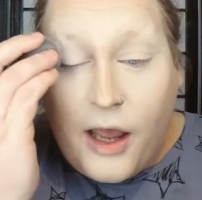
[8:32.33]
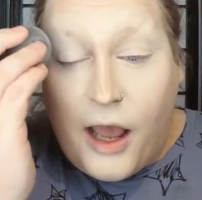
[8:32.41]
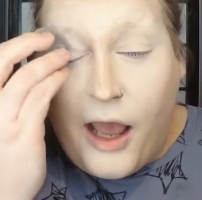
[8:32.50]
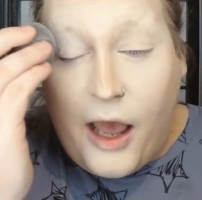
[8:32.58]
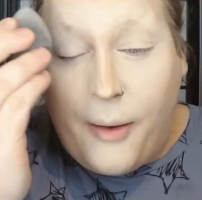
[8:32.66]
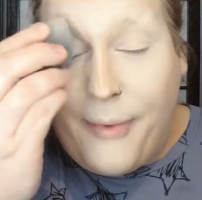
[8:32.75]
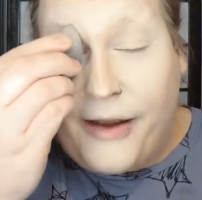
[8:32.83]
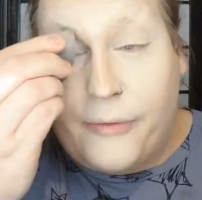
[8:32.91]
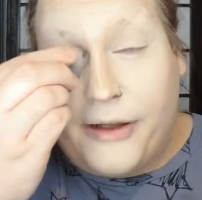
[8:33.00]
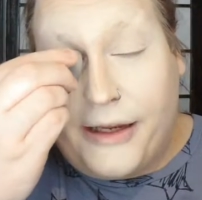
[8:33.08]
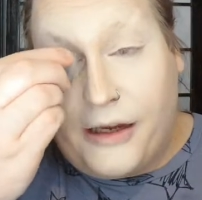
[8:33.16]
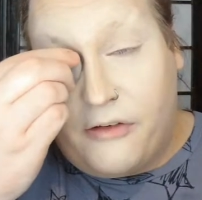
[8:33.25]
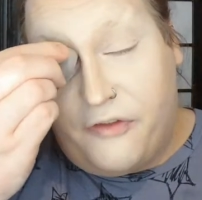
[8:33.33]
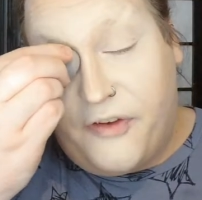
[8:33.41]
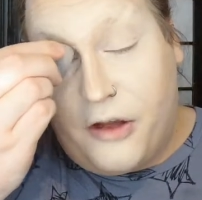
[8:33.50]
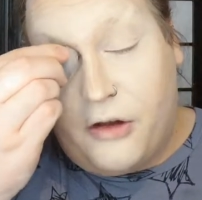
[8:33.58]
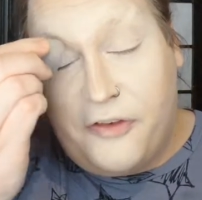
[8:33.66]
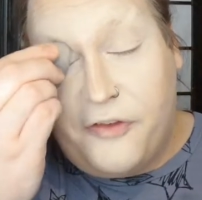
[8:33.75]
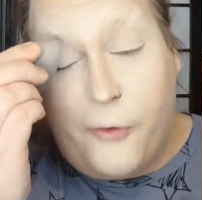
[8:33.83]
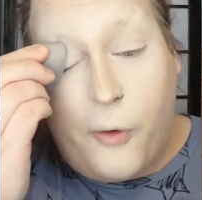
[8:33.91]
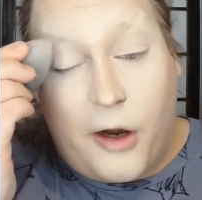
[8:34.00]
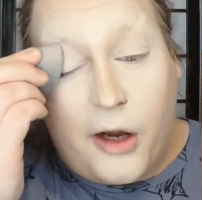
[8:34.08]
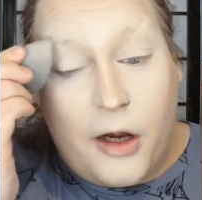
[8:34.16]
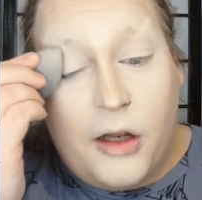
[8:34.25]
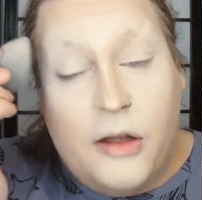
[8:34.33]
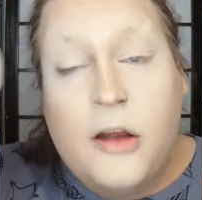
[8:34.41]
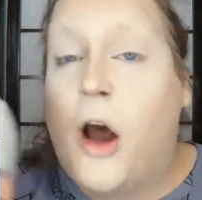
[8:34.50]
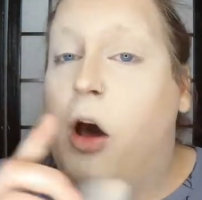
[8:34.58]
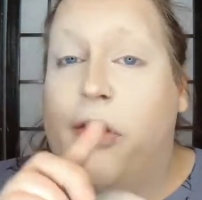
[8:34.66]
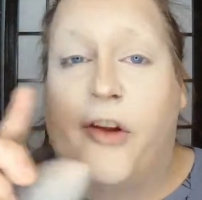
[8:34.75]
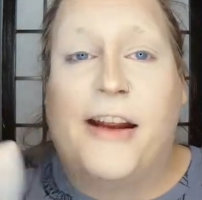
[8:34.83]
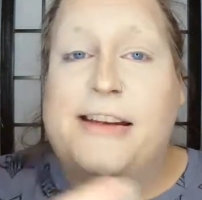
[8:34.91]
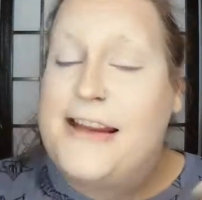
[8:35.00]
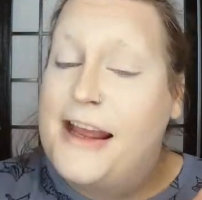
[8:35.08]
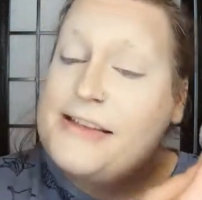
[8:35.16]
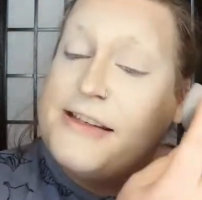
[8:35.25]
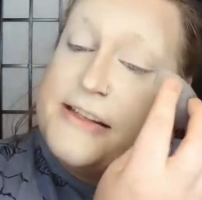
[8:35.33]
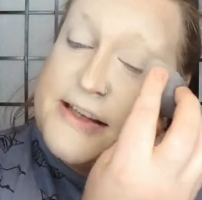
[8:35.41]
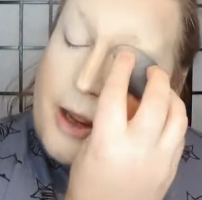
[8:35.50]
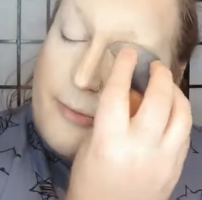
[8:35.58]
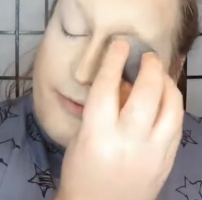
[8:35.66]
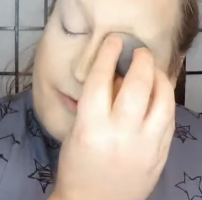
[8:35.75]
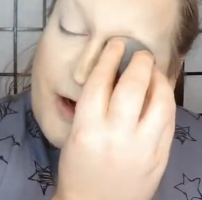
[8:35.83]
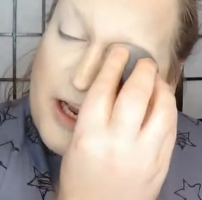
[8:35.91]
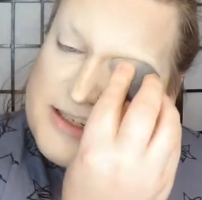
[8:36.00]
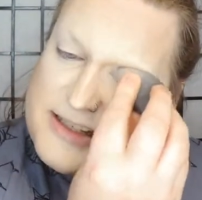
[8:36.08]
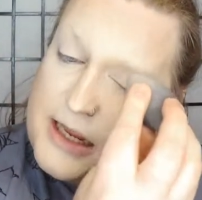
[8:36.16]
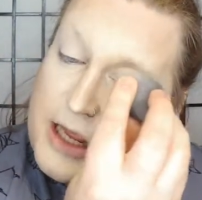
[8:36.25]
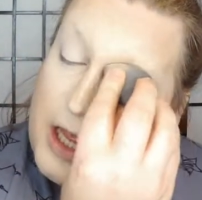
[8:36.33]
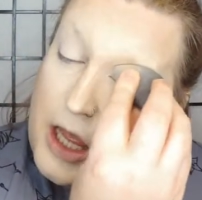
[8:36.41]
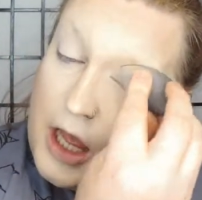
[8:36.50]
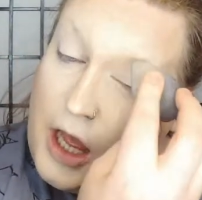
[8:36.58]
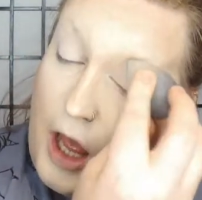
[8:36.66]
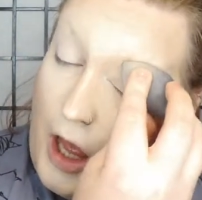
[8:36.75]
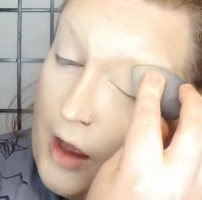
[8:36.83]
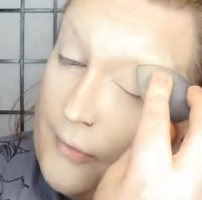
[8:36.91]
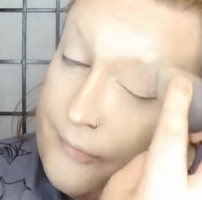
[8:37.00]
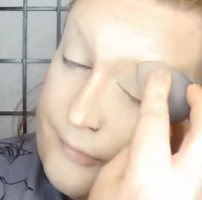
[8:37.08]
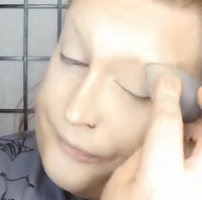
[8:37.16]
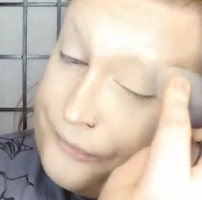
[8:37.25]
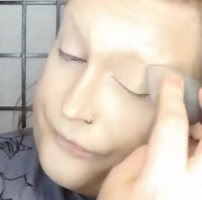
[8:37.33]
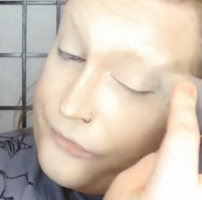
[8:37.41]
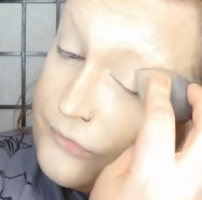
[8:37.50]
And really get a feel for all their contestants up front. And